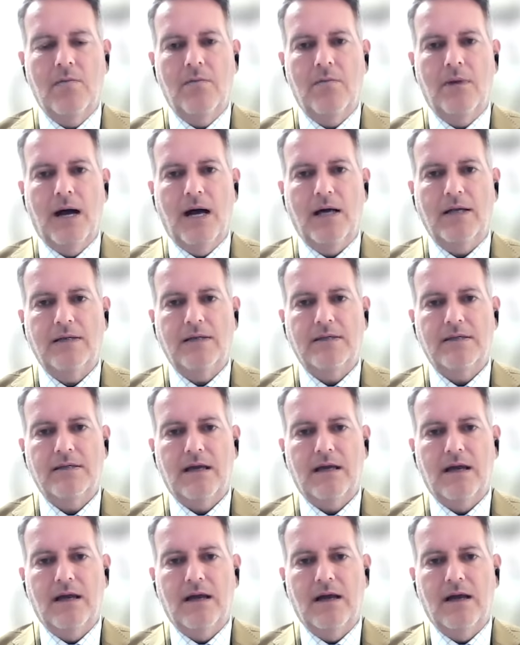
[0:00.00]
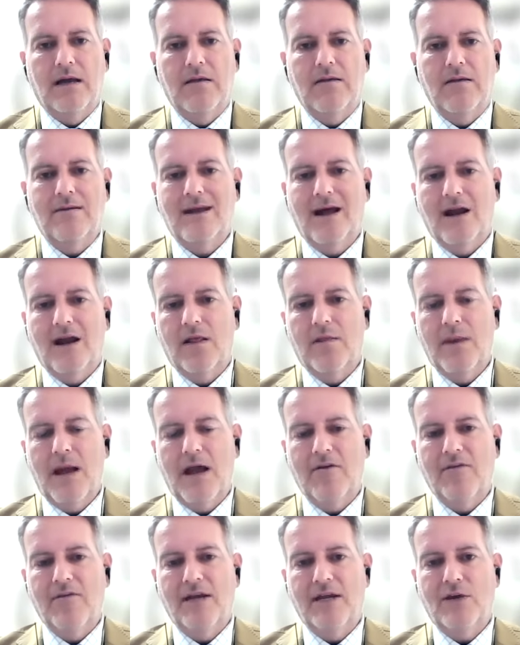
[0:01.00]
But uh, none of them
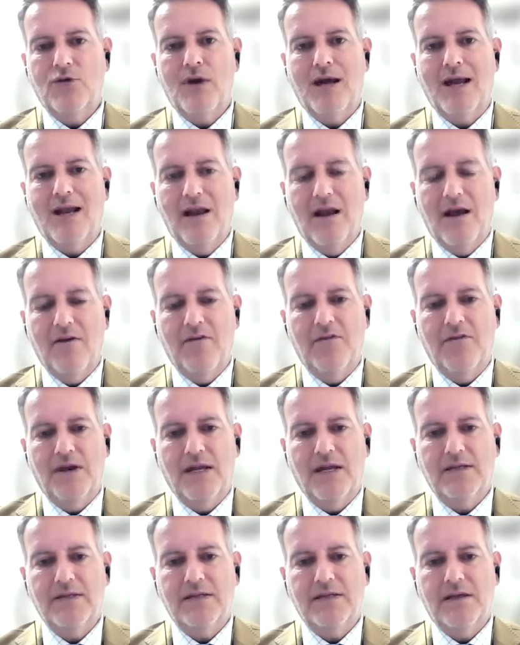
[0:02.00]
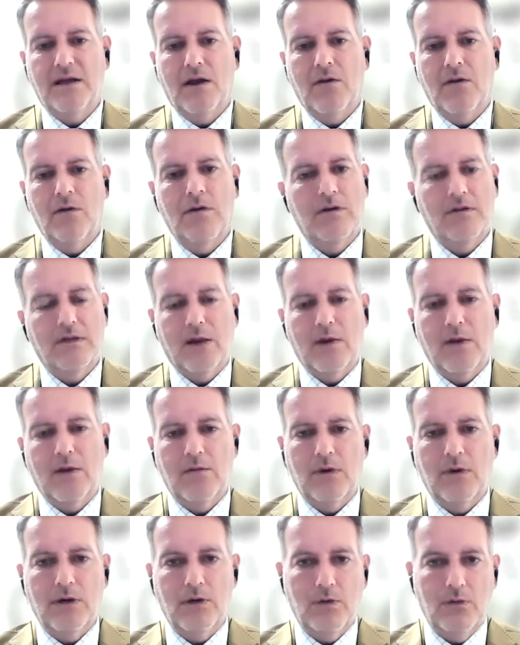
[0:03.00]
have any great love for Netanyahu. They
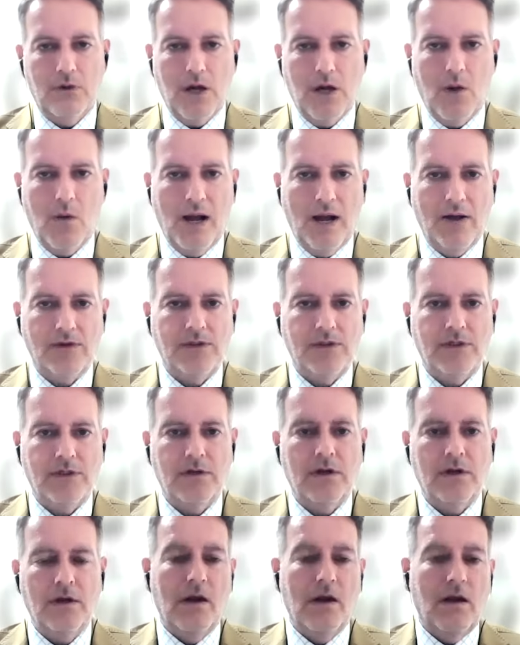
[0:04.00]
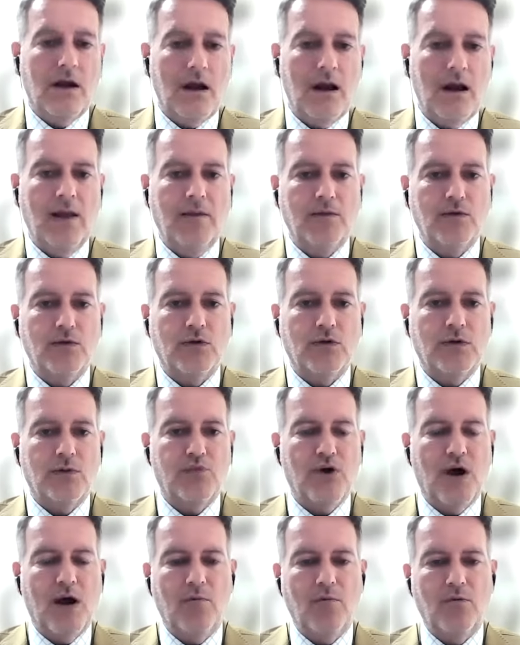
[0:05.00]
will all go out and claim during the
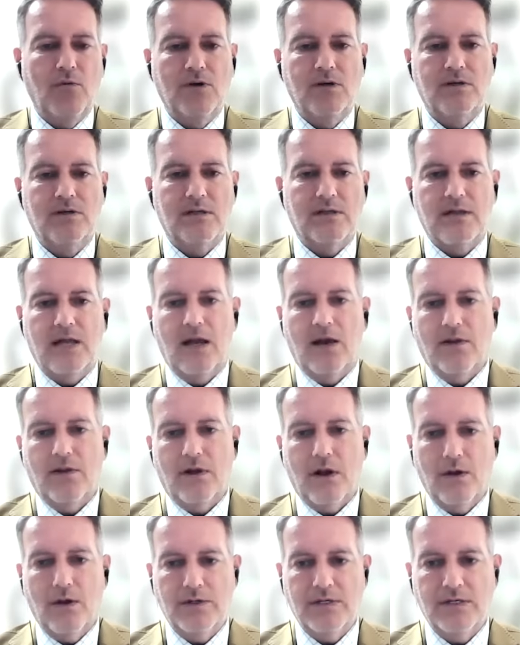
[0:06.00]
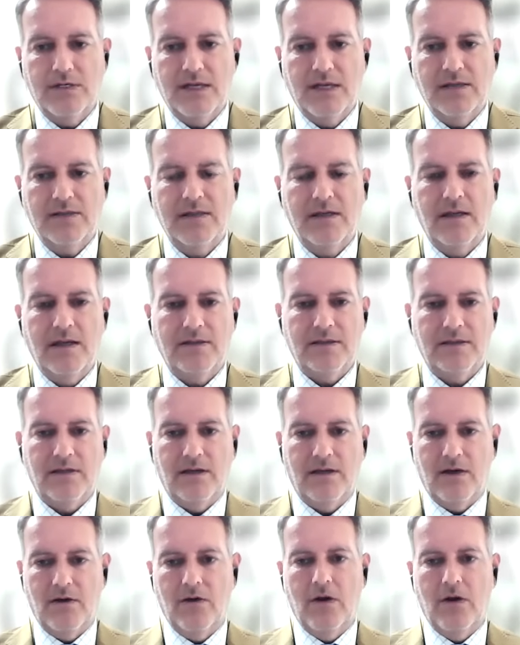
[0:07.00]
primaries that they are the closest thing to
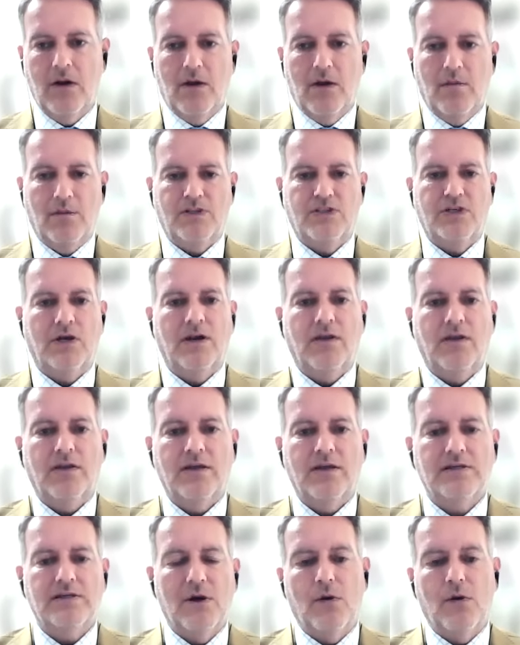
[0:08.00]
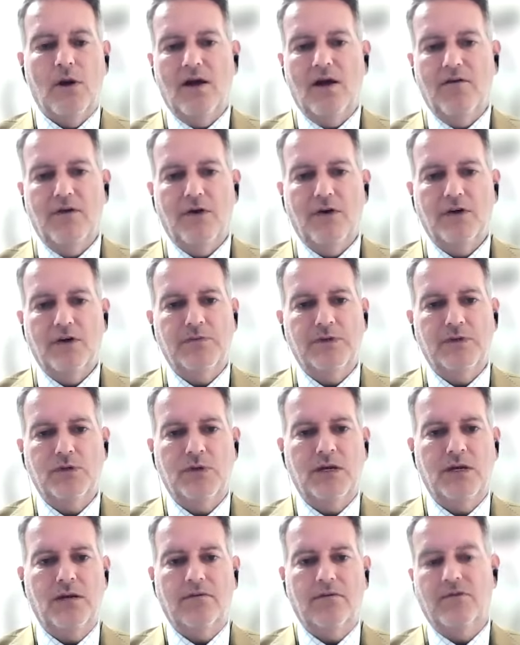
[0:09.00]
Netanyahu, but certainly, there's no love lost
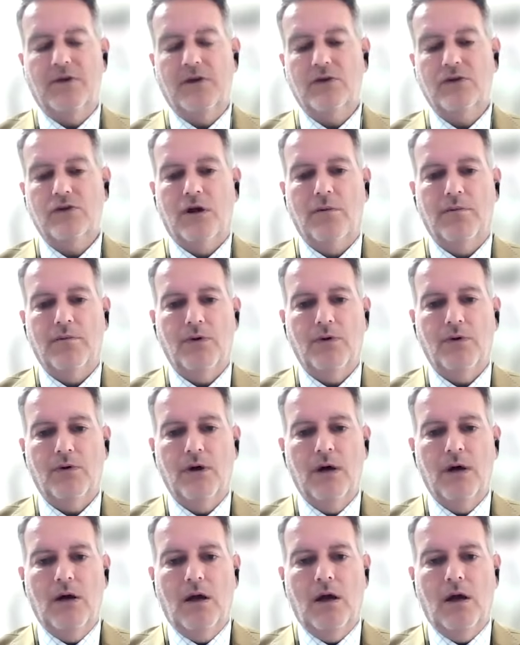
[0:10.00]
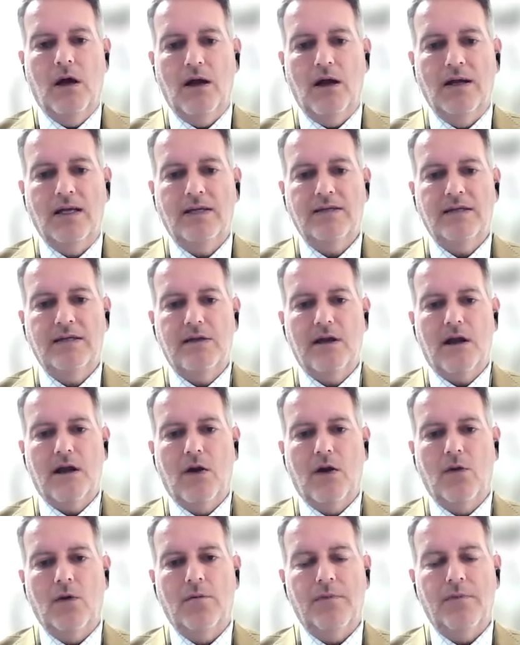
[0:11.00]
between, for example, uh,
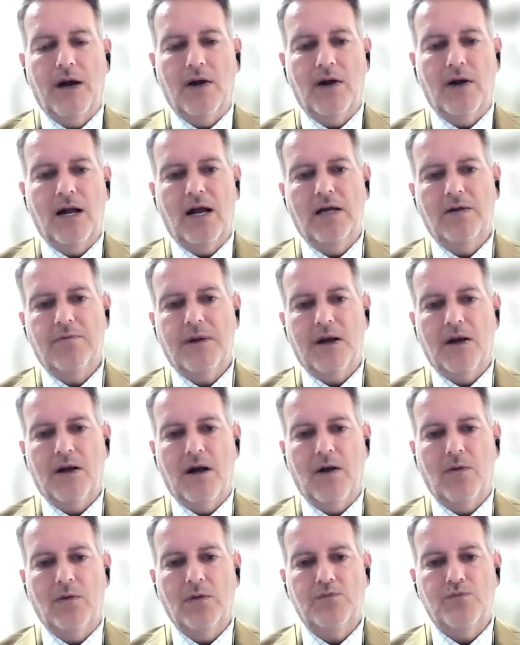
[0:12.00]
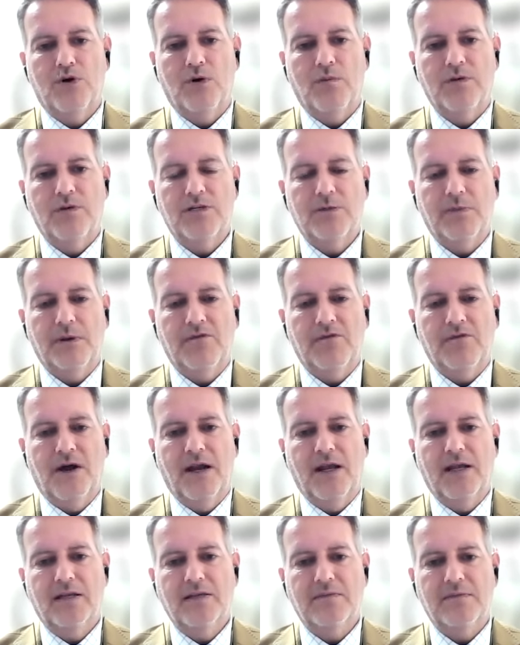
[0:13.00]
Netanyahu and Barkat. Barkat was promised to be
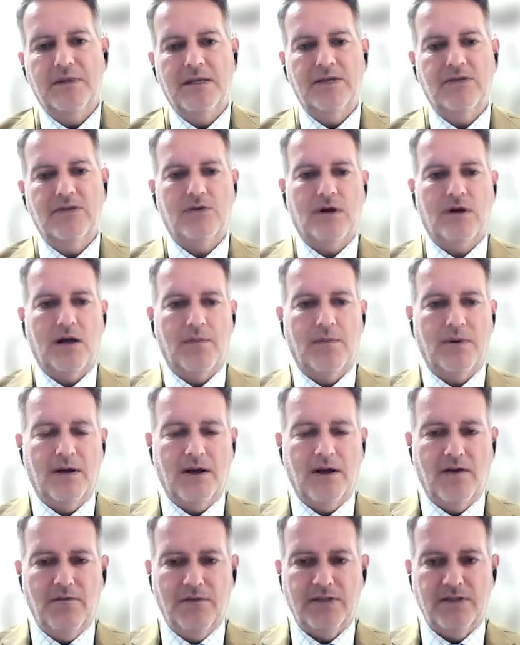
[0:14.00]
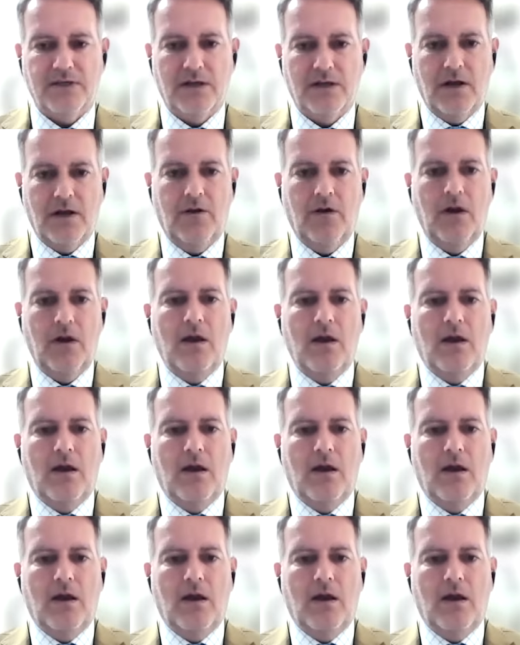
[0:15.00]
finance minister a couple of governments ago.